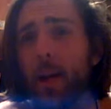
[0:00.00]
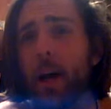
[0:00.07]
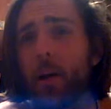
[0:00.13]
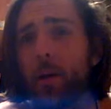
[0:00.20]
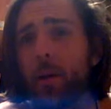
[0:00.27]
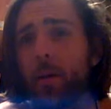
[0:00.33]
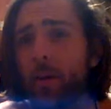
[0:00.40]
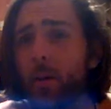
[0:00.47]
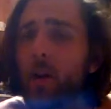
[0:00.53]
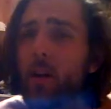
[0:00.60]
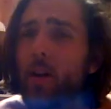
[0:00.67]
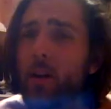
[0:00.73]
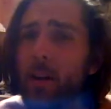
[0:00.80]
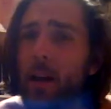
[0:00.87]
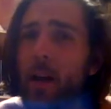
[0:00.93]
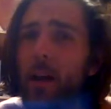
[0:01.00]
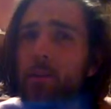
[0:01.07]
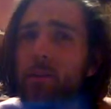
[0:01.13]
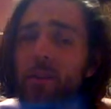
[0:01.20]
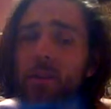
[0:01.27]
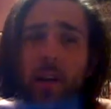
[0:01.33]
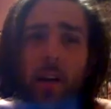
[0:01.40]
now, and if you hurt now,
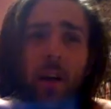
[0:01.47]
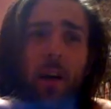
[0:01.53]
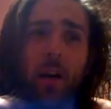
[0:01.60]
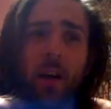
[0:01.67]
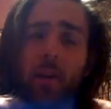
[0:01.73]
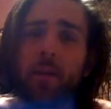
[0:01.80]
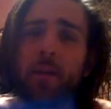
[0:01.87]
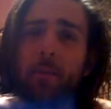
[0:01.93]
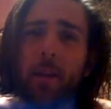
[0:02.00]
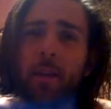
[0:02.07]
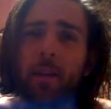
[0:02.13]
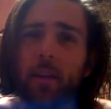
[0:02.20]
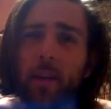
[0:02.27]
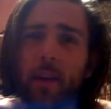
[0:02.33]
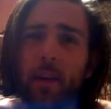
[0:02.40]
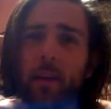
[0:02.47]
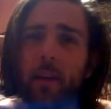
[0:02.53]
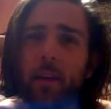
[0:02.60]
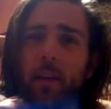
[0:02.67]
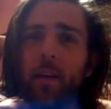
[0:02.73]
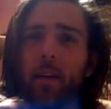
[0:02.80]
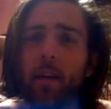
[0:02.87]
it's not gonna hurt as much
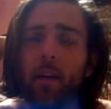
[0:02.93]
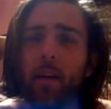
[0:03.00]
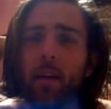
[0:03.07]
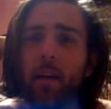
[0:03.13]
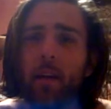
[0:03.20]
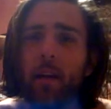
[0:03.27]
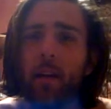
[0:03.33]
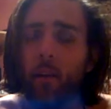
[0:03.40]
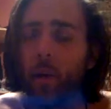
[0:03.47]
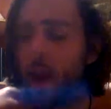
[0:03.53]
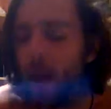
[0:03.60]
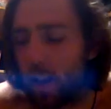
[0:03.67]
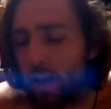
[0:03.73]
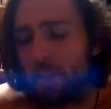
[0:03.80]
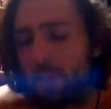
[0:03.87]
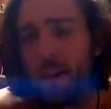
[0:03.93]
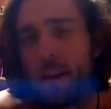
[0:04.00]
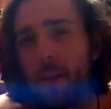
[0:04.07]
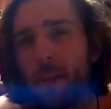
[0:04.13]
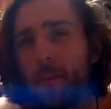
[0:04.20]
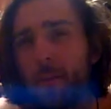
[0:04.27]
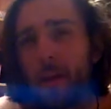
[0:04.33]
later. We have
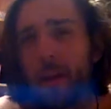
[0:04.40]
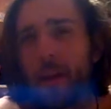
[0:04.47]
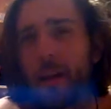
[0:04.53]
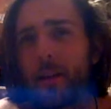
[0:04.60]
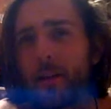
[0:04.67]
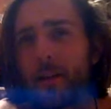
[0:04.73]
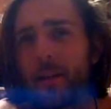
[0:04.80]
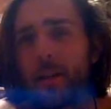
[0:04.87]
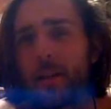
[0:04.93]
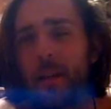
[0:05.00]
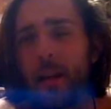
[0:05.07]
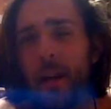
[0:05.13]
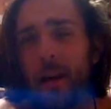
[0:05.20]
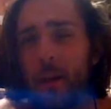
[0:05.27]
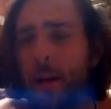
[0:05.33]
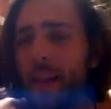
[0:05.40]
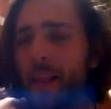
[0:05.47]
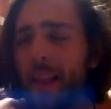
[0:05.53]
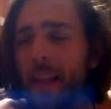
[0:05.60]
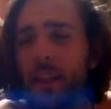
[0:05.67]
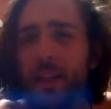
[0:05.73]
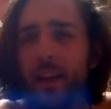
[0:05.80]
done the bailouts and we had
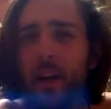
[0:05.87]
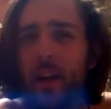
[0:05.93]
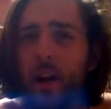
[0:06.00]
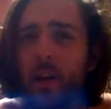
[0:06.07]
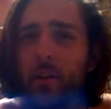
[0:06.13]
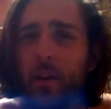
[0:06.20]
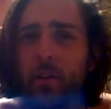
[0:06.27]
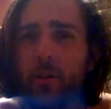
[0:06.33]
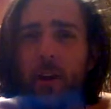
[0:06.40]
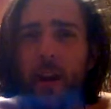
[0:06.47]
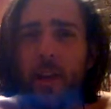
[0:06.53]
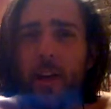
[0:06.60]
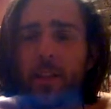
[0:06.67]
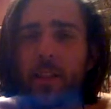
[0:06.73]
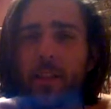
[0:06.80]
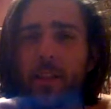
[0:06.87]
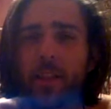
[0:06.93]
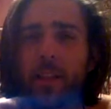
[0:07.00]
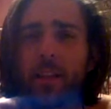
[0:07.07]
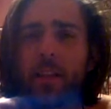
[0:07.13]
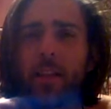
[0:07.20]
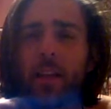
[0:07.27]
let the economy crash as
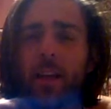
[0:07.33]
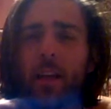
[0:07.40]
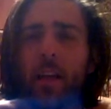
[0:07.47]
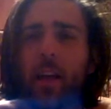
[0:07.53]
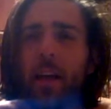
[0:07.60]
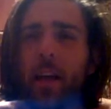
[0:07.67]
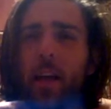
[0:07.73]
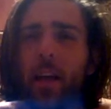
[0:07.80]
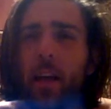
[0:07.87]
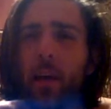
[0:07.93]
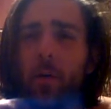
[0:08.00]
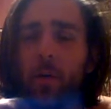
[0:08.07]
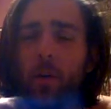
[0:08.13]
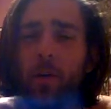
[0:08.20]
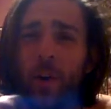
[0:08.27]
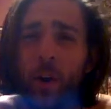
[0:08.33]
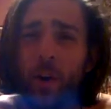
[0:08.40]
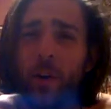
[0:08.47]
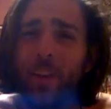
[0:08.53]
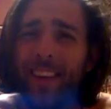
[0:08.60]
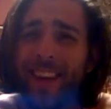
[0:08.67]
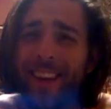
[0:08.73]
is, it would have
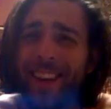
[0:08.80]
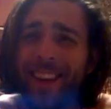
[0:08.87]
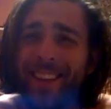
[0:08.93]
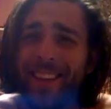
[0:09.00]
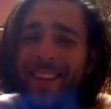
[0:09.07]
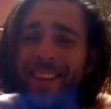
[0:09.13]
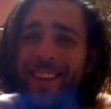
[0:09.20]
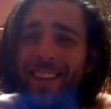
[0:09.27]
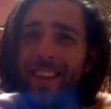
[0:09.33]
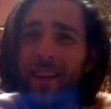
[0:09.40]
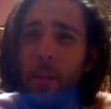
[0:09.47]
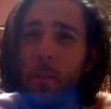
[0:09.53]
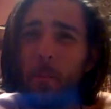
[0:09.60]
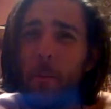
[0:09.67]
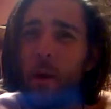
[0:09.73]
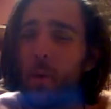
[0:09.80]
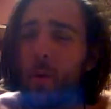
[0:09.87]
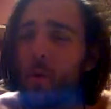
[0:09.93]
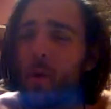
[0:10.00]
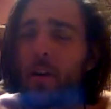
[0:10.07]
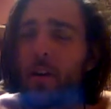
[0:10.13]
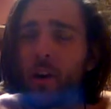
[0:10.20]
hurt then, but it
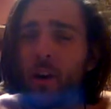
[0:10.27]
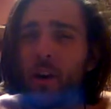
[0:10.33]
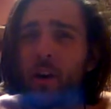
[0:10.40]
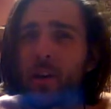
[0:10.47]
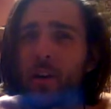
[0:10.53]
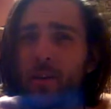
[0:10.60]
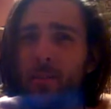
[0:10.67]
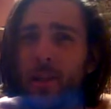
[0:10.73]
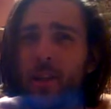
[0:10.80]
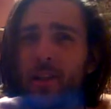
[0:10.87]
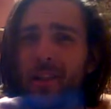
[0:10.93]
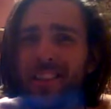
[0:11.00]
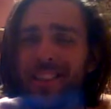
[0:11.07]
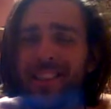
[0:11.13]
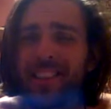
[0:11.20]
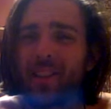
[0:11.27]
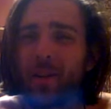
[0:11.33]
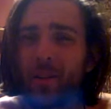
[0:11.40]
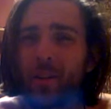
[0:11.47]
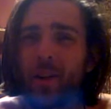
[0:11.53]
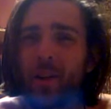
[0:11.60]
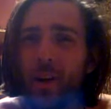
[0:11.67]
would have hurt as much as it's
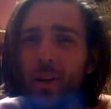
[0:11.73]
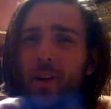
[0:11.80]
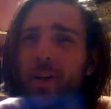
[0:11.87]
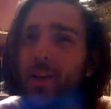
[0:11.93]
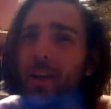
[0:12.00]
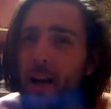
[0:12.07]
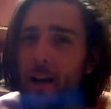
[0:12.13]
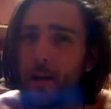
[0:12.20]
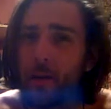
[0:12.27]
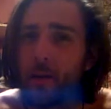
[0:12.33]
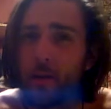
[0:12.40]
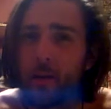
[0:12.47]
going to hurt now.